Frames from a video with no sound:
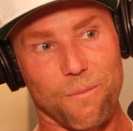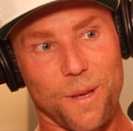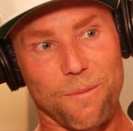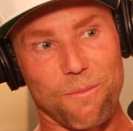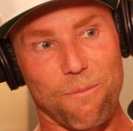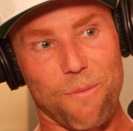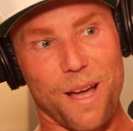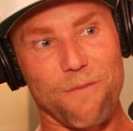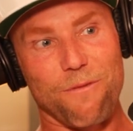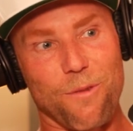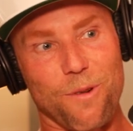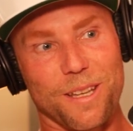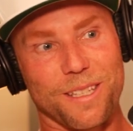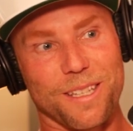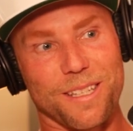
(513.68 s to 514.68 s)
But my
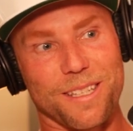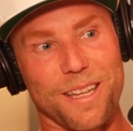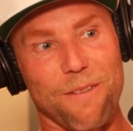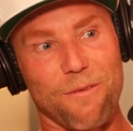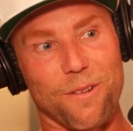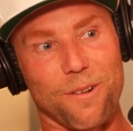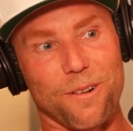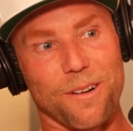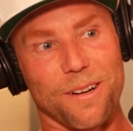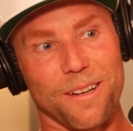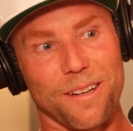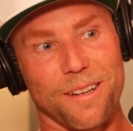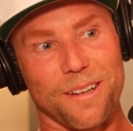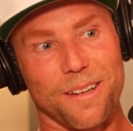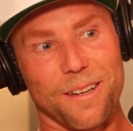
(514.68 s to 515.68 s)
voice is never
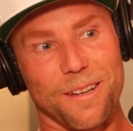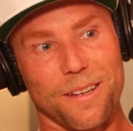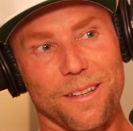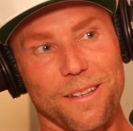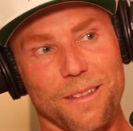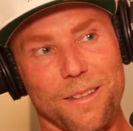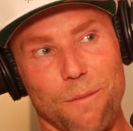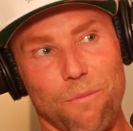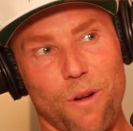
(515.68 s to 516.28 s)
the